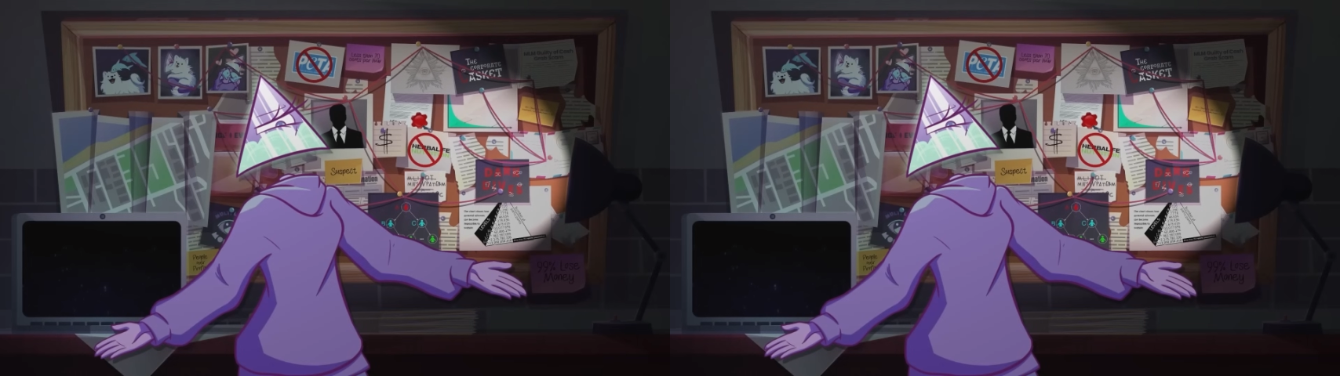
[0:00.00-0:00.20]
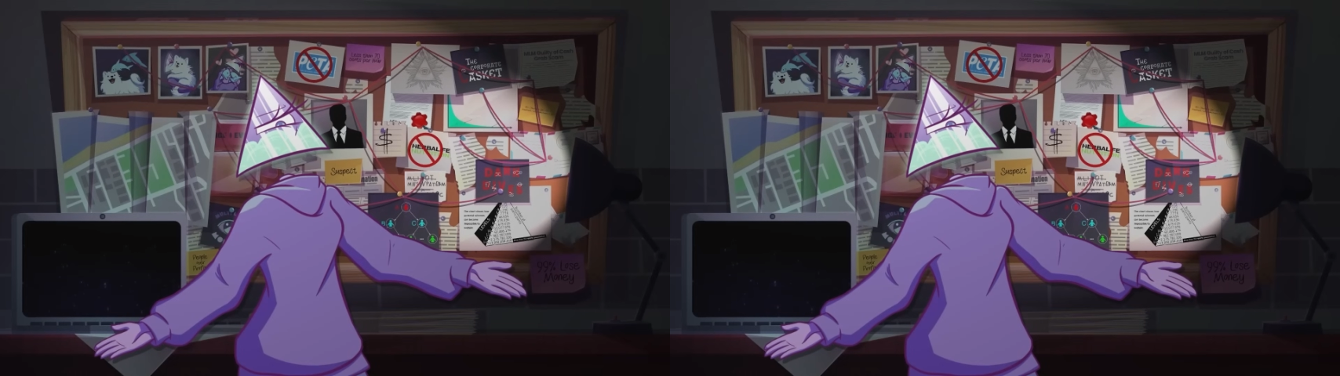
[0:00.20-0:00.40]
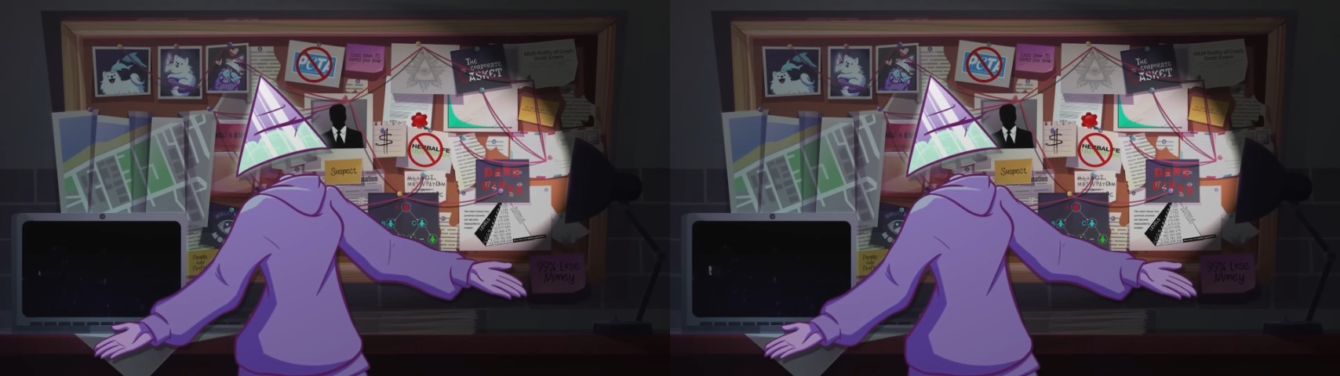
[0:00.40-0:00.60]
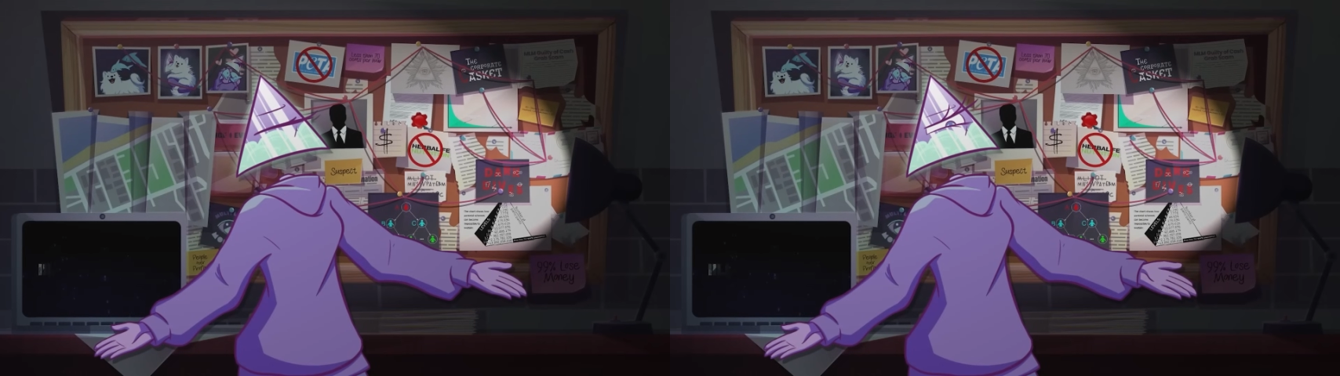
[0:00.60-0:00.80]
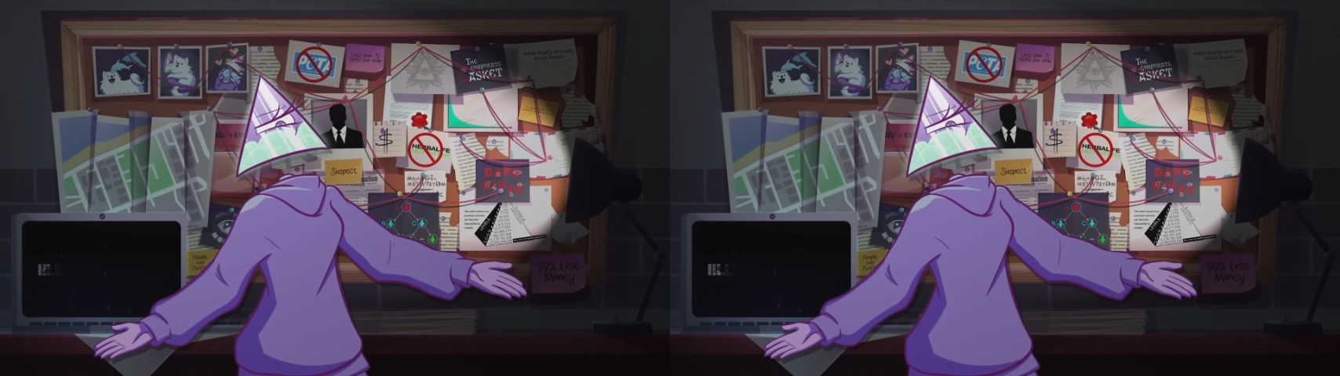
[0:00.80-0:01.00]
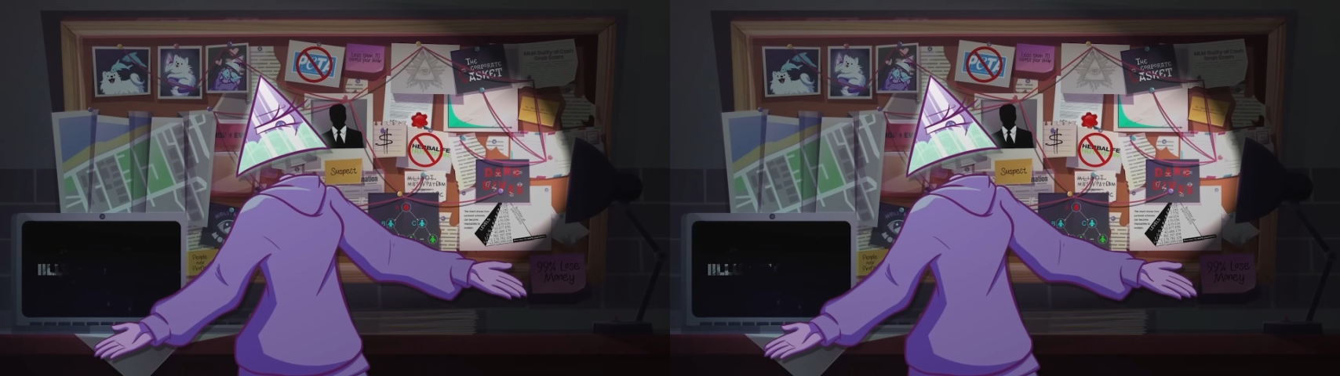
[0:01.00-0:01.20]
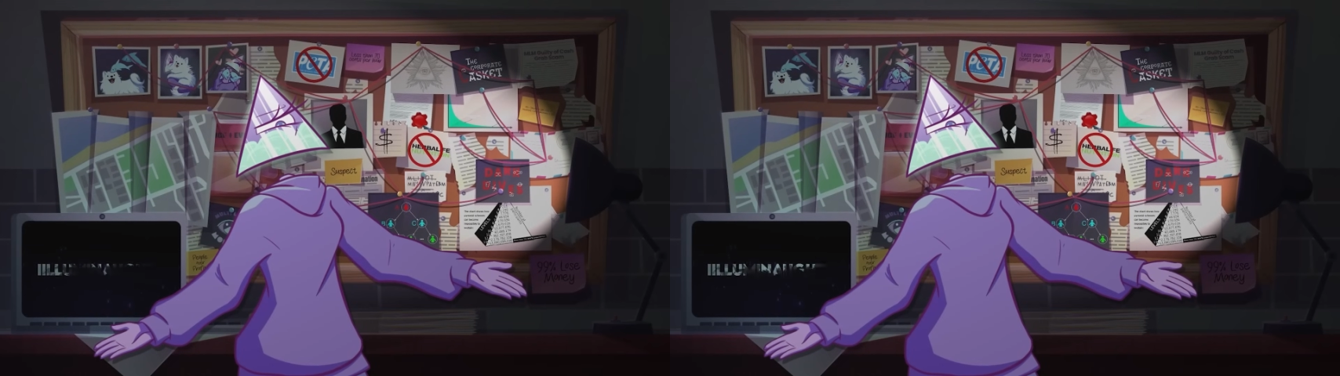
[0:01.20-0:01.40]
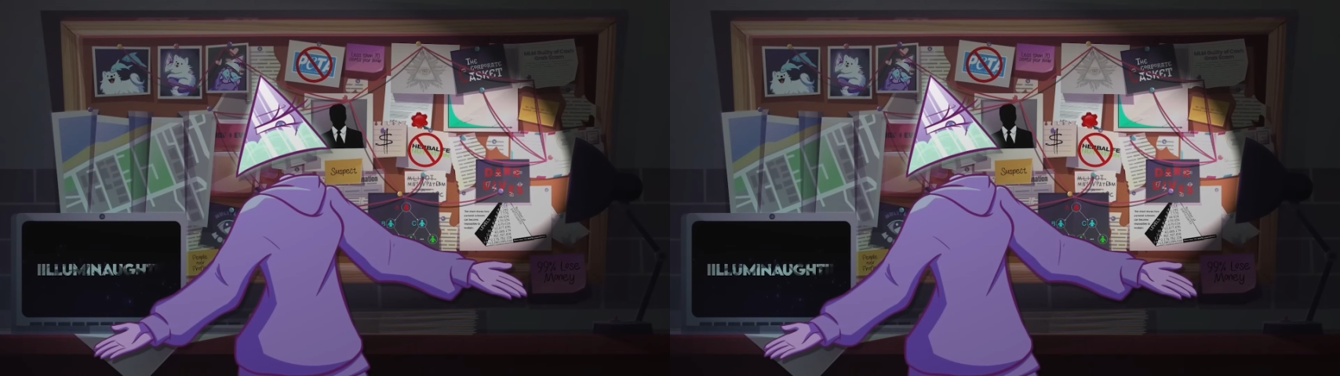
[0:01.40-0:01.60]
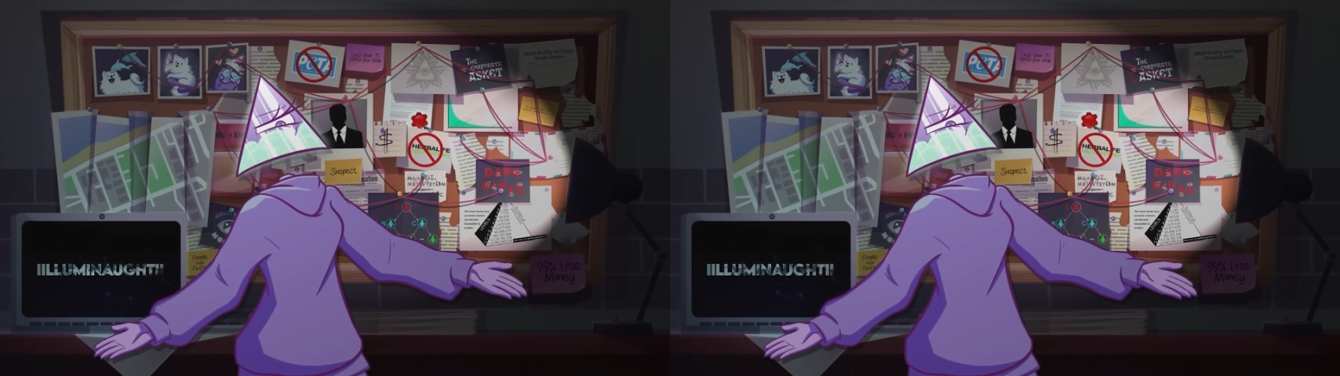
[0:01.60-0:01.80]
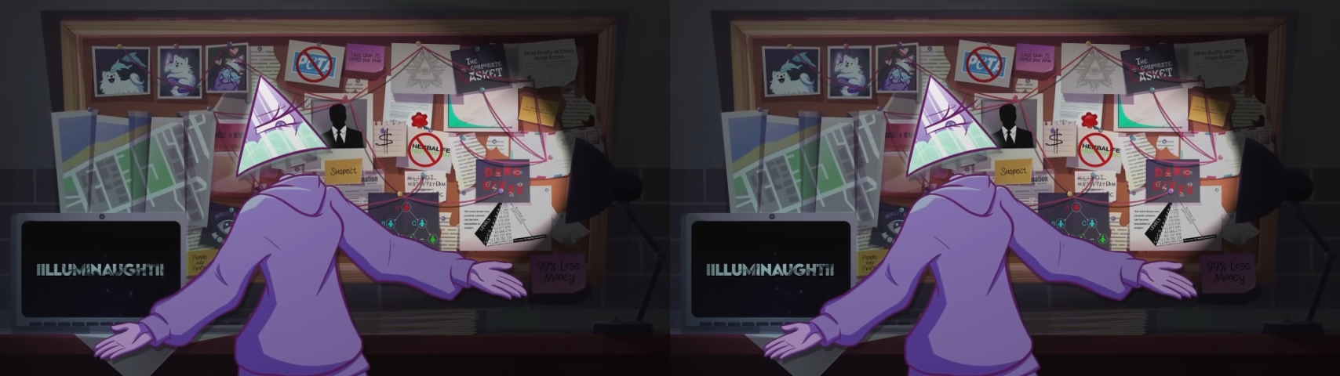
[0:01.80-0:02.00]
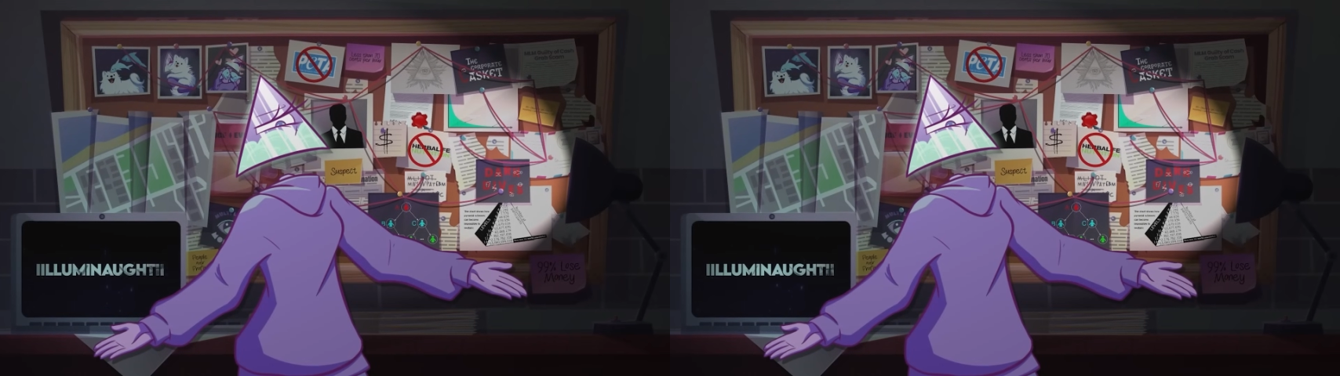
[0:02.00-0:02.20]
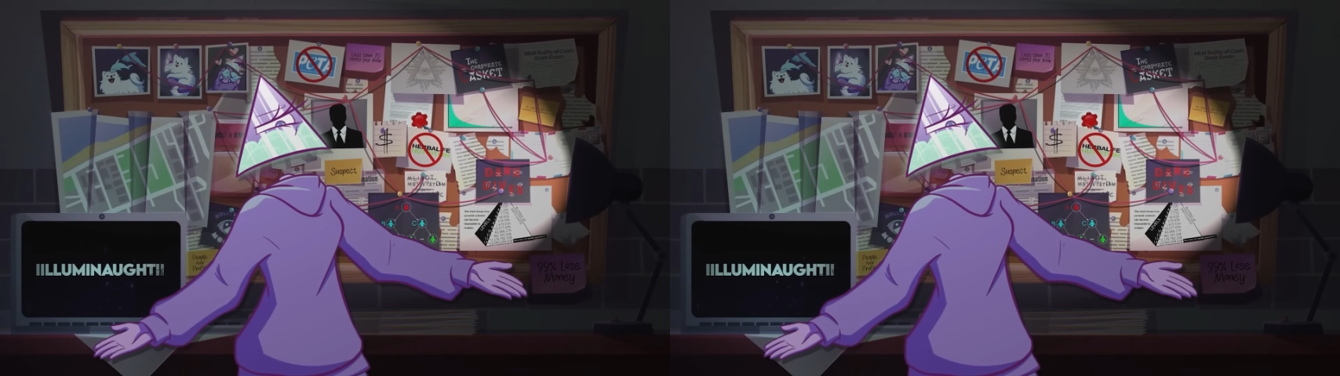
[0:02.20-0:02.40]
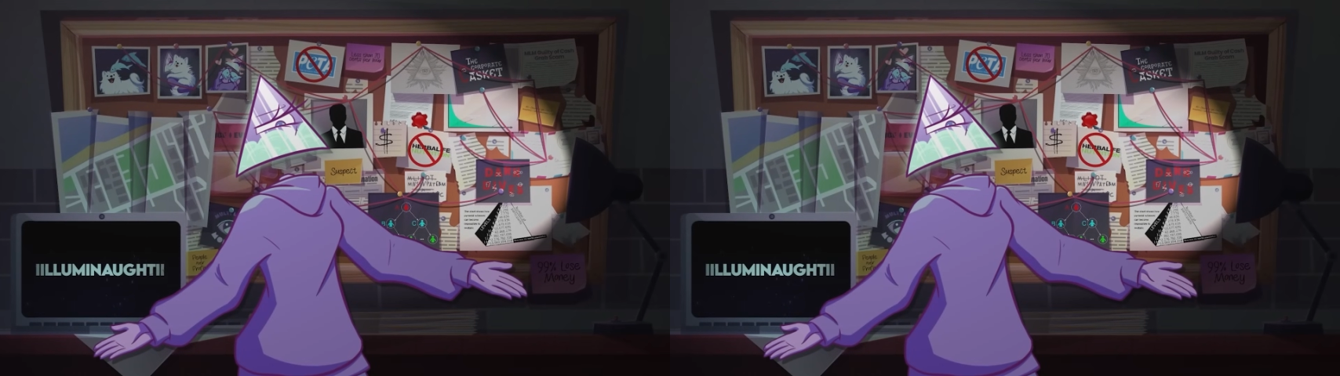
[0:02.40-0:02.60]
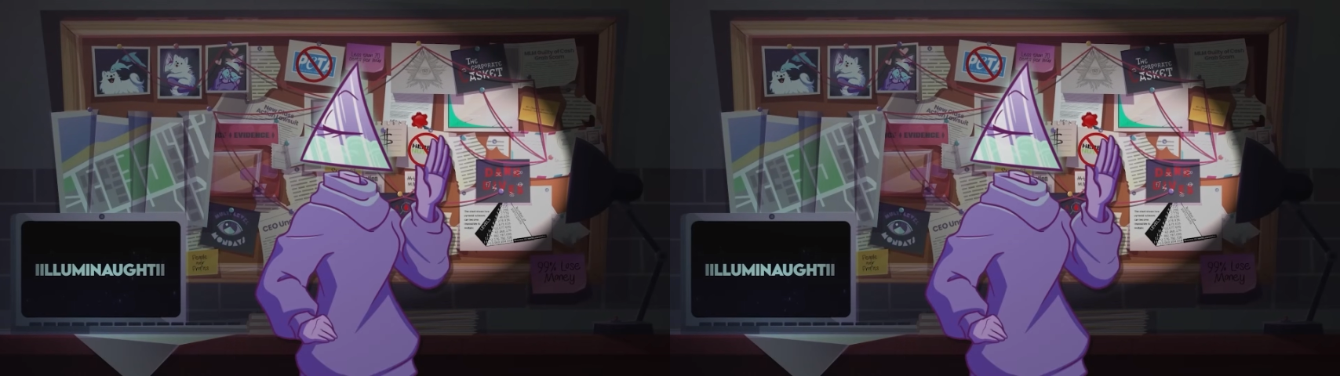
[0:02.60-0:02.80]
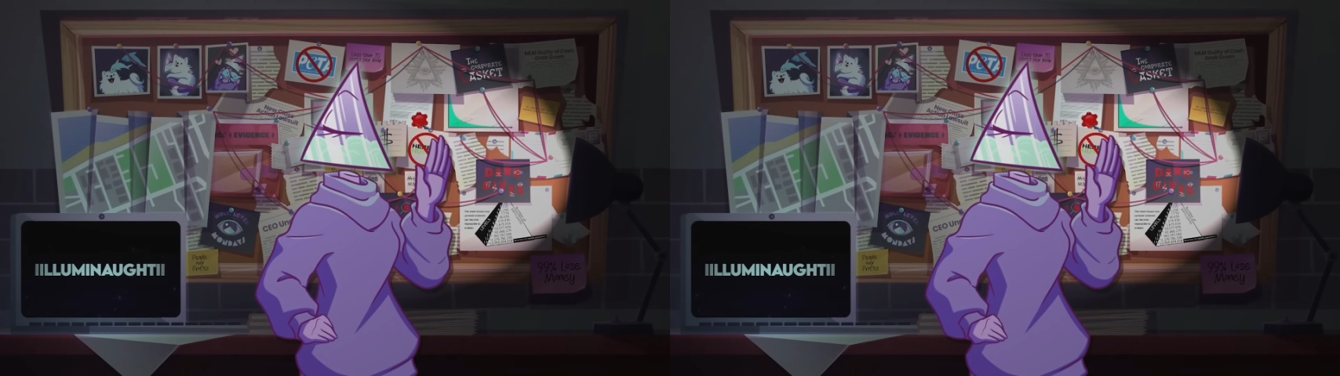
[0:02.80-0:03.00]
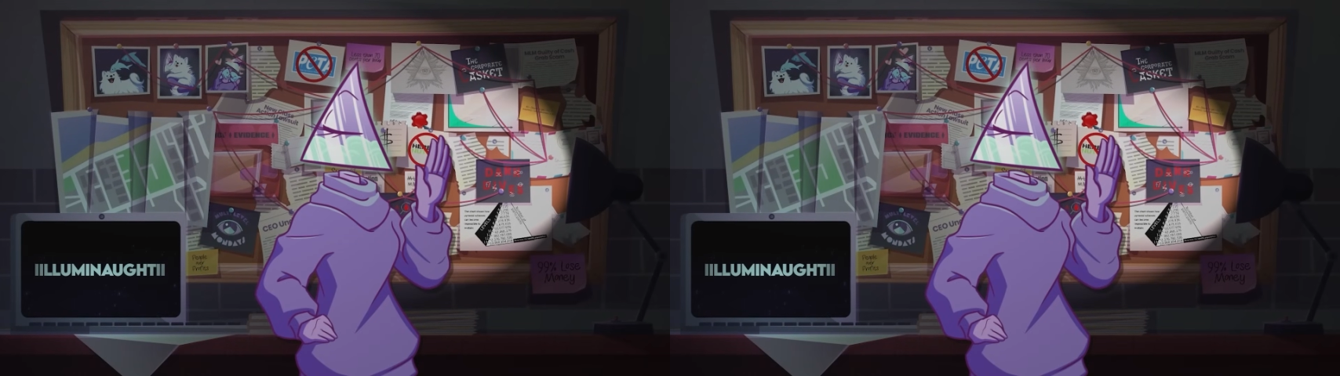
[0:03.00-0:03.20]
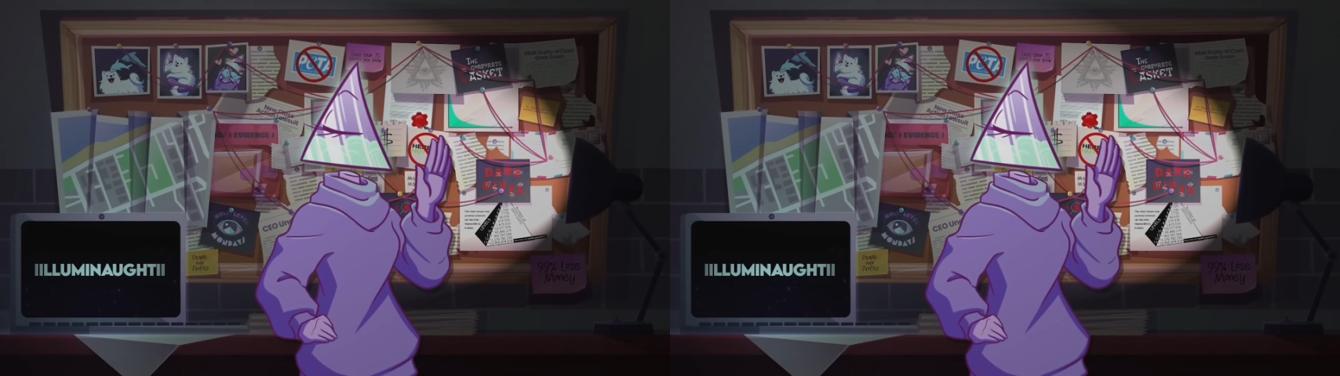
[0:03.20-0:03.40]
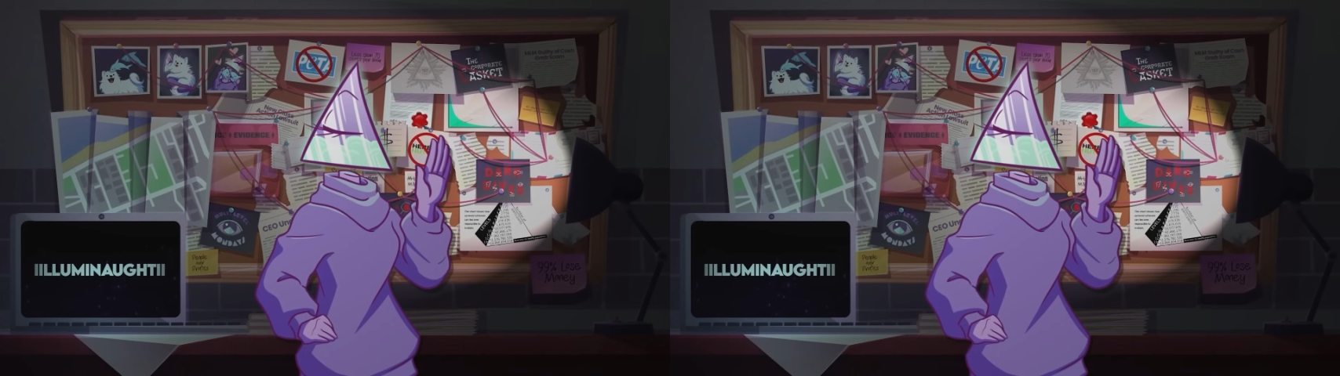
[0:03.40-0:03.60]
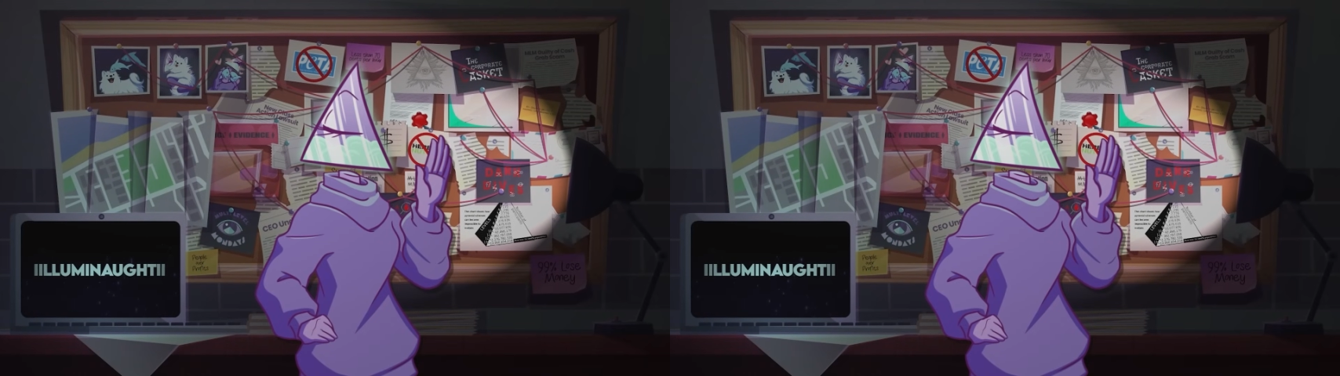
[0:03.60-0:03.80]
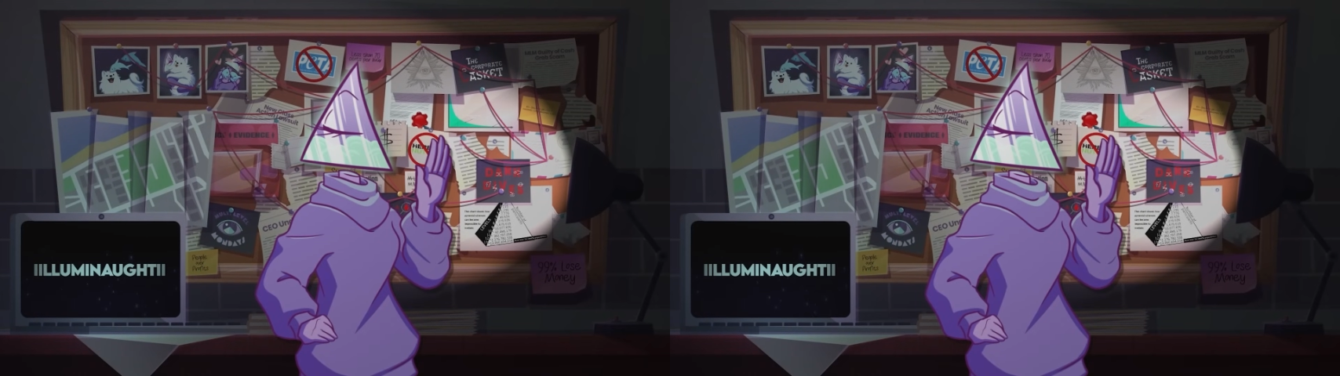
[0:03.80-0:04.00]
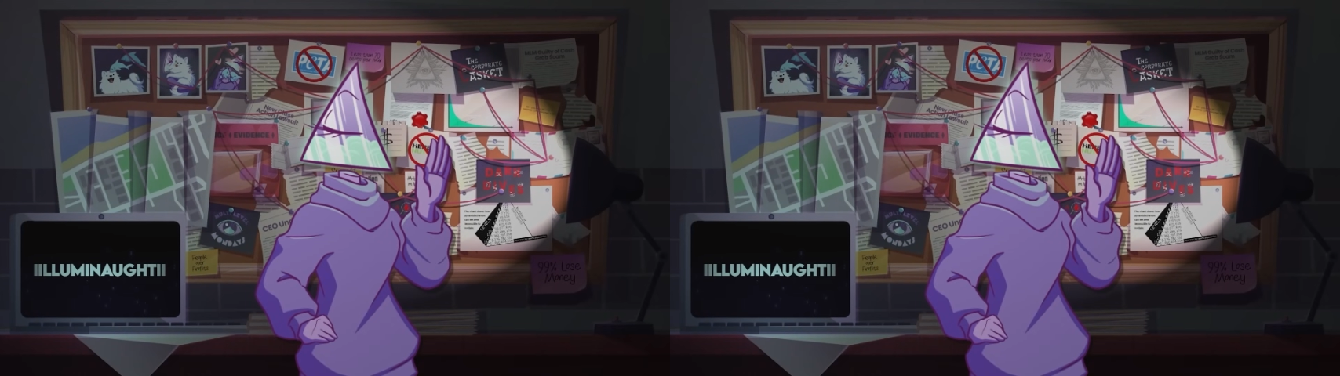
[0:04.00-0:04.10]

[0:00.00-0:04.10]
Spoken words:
(no speaker visible)